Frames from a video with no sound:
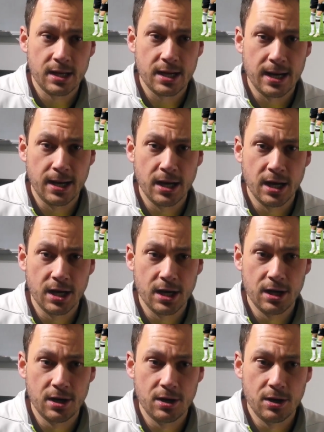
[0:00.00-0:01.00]
uh,
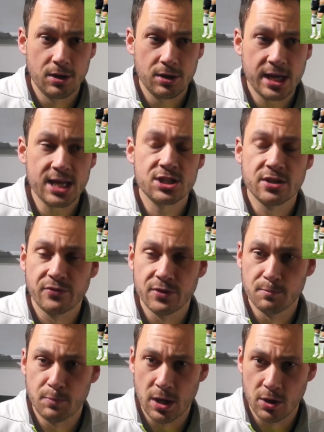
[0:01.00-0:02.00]
each of them
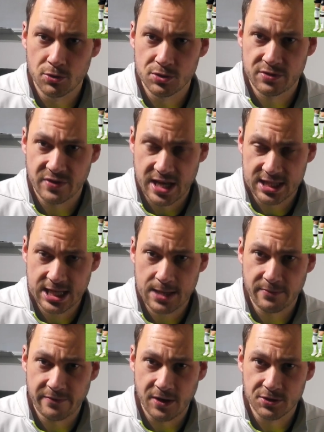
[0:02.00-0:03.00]
posed for their team
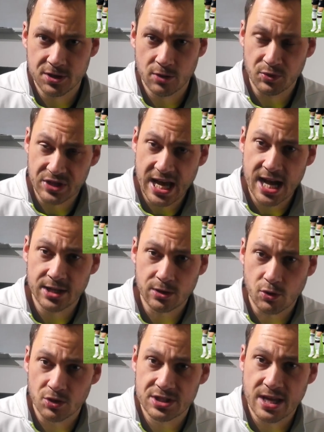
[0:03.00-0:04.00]
photo with the hand
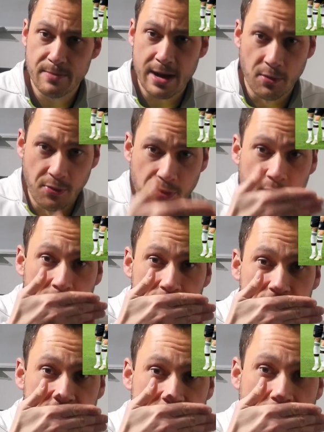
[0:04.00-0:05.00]
across their mouth,
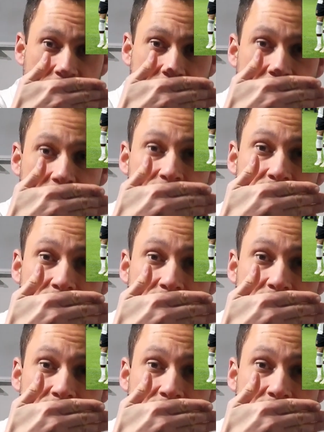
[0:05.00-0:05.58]
just like this,